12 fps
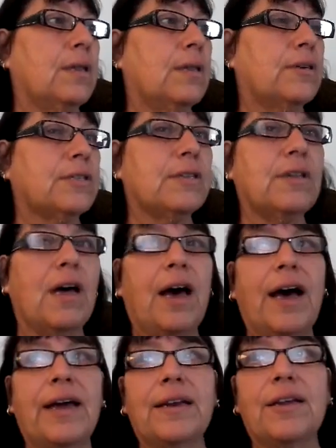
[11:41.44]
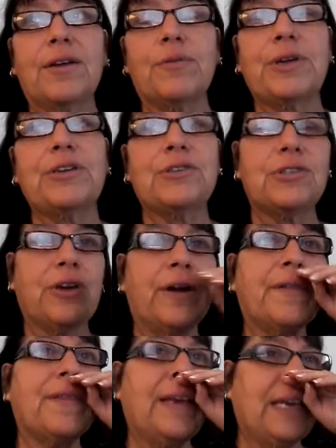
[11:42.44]
There's a lot, when you
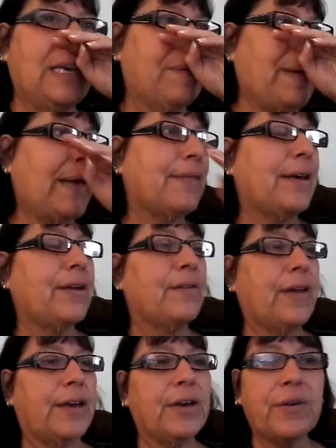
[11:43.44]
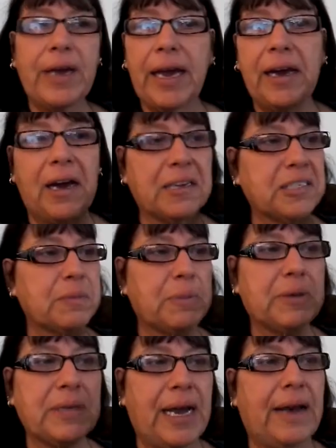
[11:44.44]
start thinking about that, you're like, okay, I'll just
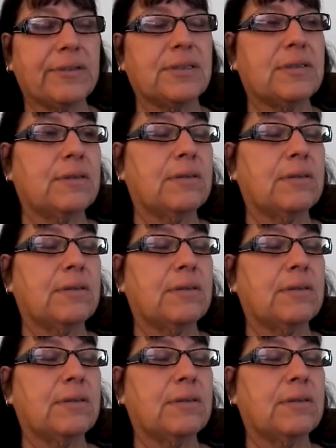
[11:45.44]
build a house.